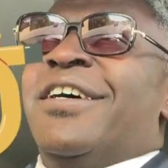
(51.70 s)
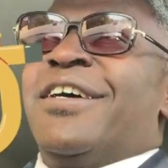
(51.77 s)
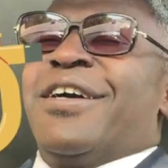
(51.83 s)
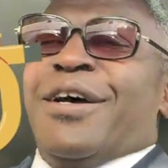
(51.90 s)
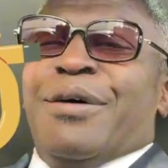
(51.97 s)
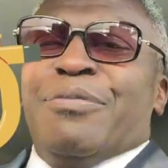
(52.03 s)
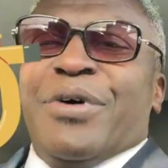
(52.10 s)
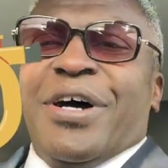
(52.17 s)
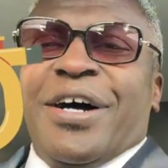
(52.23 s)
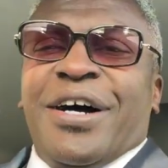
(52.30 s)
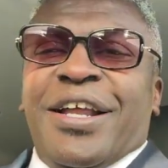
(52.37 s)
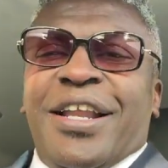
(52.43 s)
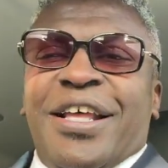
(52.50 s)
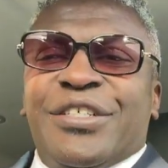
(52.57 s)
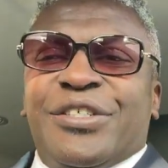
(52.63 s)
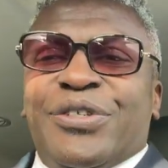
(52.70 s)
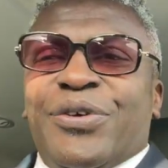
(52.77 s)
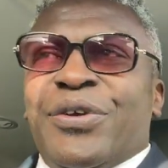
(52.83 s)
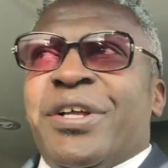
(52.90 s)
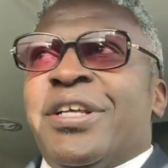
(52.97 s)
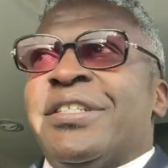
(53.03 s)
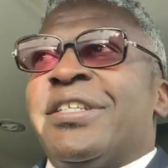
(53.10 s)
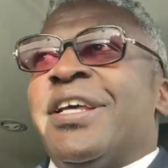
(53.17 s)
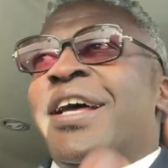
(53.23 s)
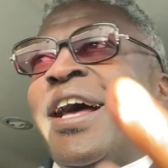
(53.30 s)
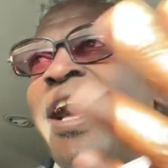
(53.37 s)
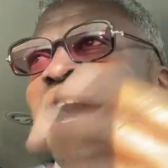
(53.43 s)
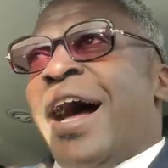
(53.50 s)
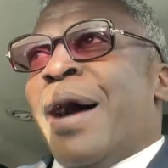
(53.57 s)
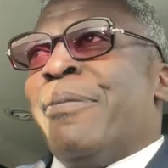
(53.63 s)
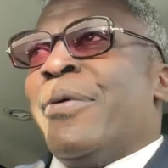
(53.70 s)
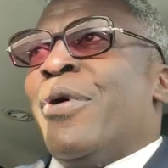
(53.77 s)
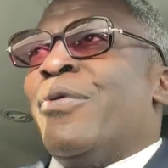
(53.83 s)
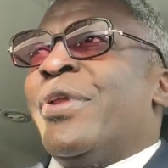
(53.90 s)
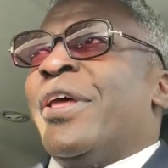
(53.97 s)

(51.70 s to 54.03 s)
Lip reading: Come on, let's do this. Hop on